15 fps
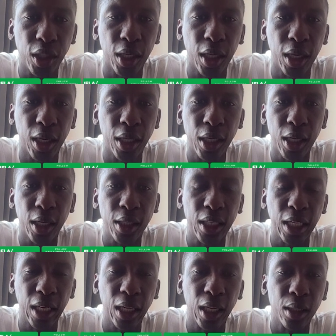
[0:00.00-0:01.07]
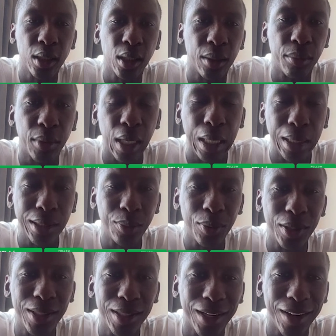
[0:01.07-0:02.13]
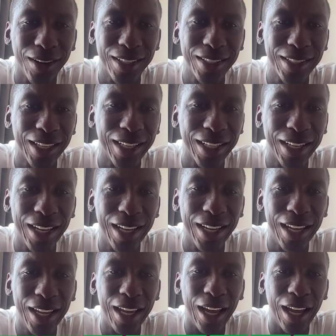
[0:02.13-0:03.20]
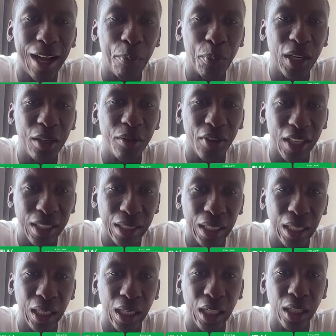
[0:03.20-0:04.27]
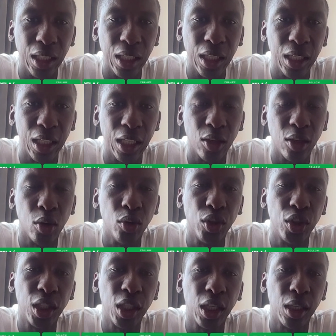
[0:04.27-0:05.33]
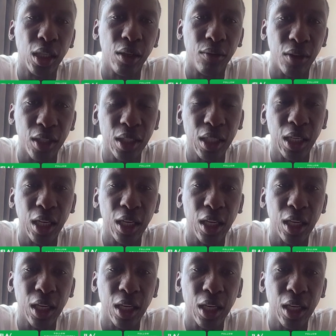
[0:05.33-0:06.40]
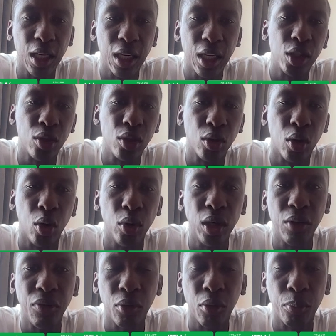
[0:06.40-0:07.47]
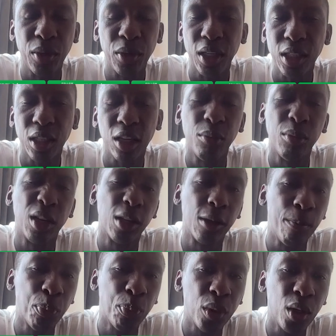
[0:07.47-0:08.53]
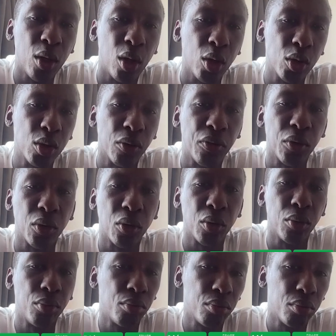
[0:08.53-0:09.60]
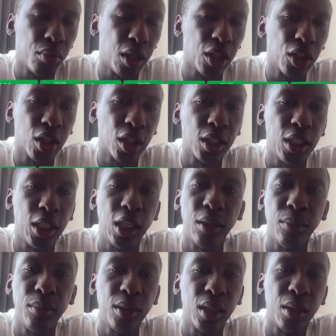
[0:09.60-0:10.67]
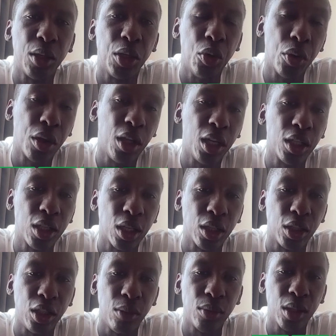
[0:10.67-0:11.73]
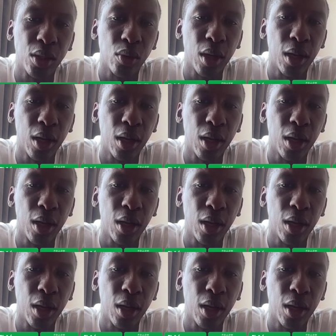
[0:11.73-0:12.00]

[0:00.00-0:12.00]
and taking it a little bit serious and investing in coaching, investing in young coaches, not only for PSL but also for national teams and youth national teams as